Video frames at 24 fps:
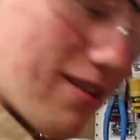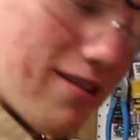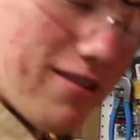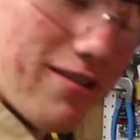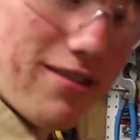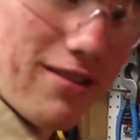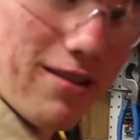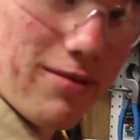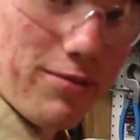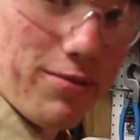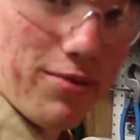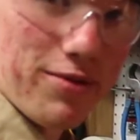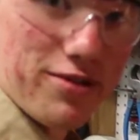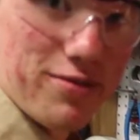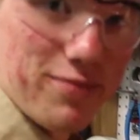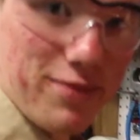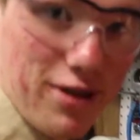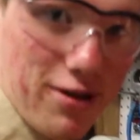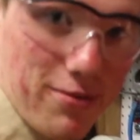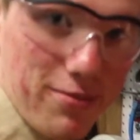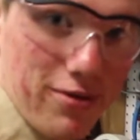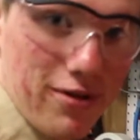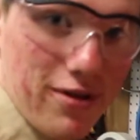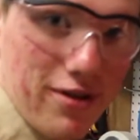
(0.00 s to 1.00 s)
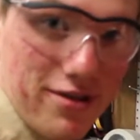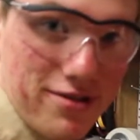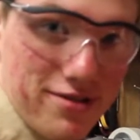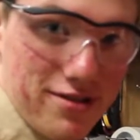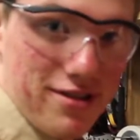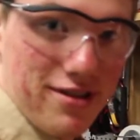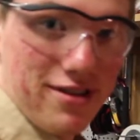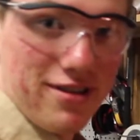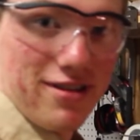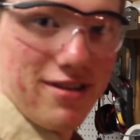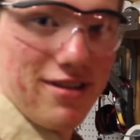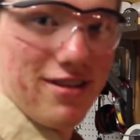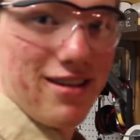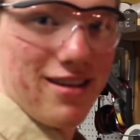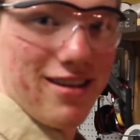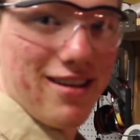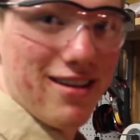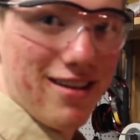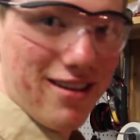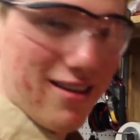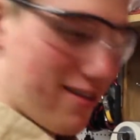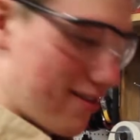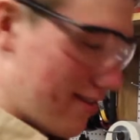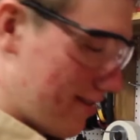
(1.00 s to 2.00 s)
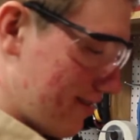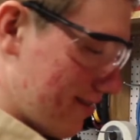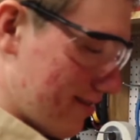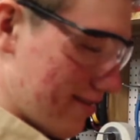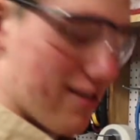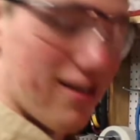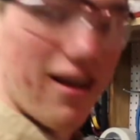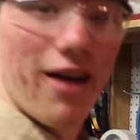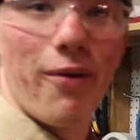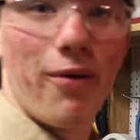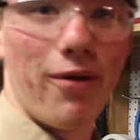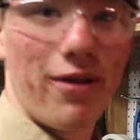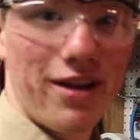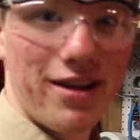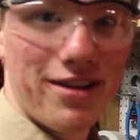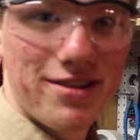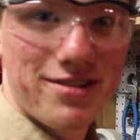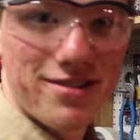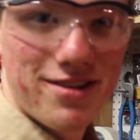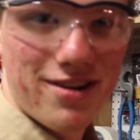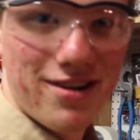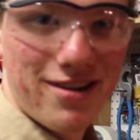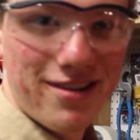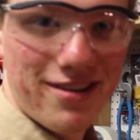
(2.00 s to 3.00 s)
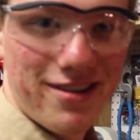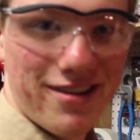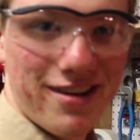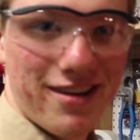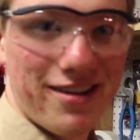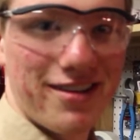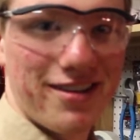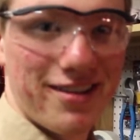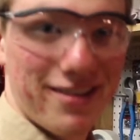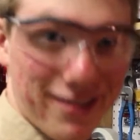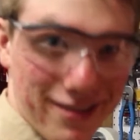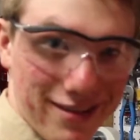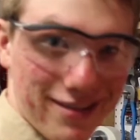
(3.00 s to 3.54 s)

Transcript: going to put some earplugs in. We'll get started cutting.